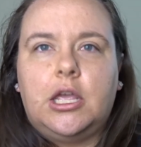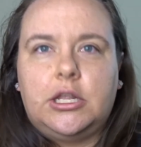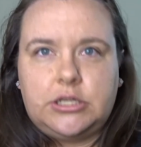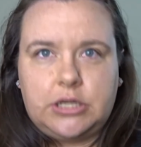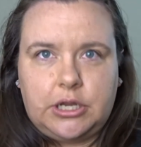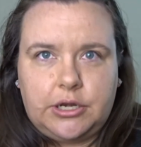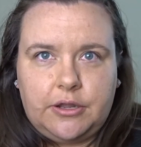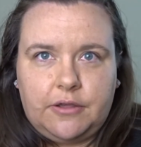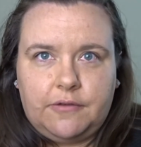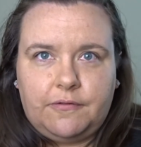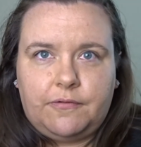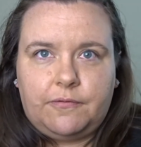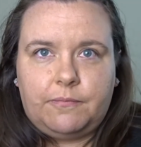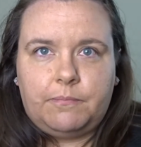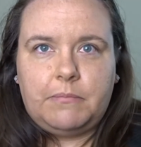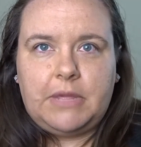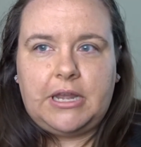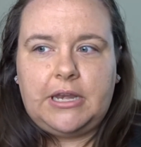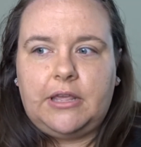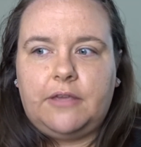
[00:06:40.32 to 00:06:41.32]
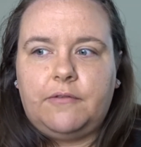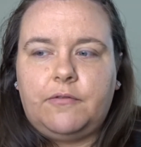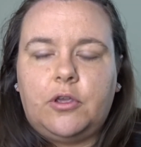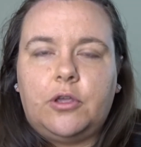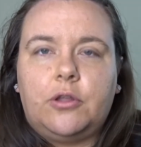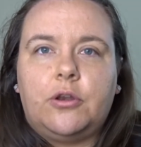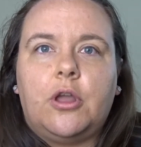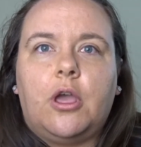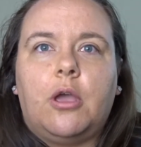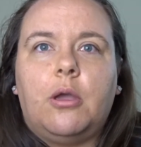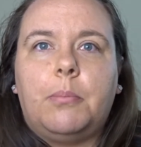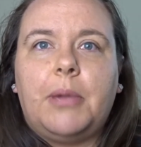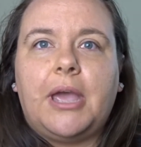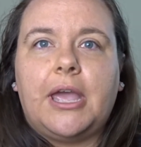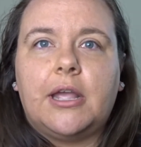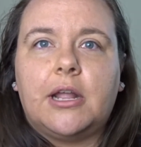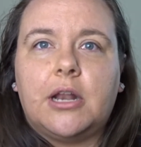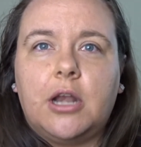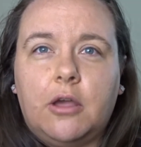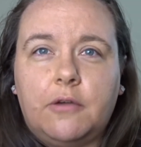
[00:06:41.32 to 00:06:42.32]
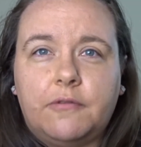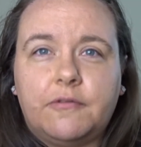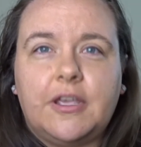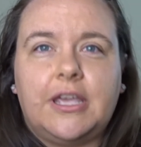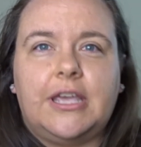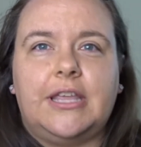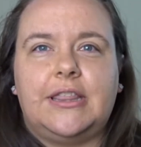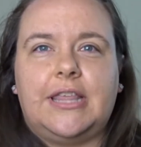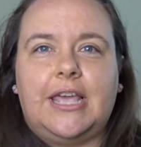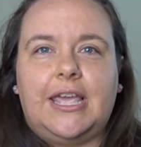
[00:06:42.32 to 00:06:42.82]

Don't know if many of you know about Cloth Kit.